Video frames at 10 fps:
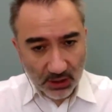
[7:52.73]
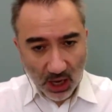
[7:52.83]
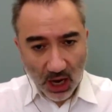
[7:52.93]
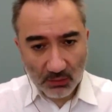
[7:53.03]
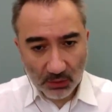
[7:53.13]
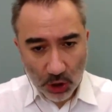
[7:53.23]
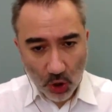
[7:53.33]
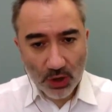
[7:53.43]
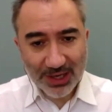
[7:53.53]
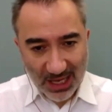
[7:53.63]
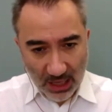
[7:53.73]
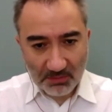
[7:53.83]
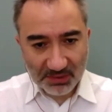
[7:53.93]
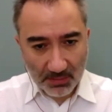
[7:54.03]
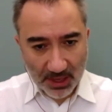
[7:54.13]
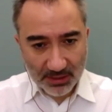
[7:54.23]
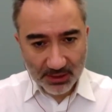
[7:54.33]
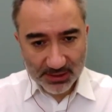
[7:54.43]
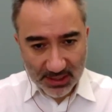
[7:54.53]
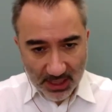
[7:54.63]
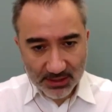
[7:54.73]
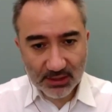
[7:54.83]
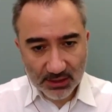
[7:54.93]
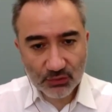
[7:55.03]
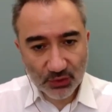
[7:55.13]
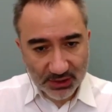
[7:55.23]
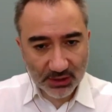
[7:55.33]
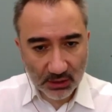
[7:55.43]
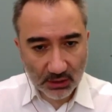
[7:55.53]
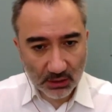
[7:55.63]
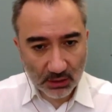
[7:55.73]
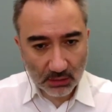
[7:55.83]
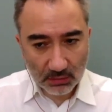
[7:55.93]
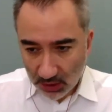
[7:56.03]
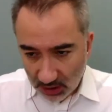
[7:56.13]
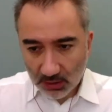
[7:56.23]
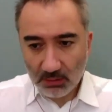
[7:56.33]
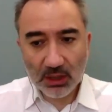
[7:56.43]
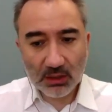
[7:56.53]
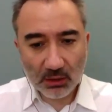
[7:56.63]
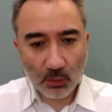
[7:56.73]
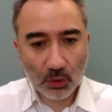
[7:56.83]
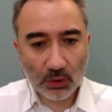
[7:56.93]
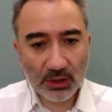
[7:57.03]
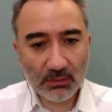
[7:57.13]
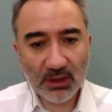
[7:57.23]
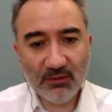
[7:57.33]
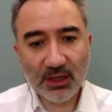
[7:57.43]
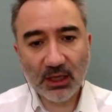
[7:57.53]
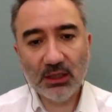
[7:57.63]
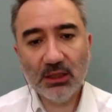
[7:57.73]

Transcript: I will go and implement this as it is written in the world I'm living in,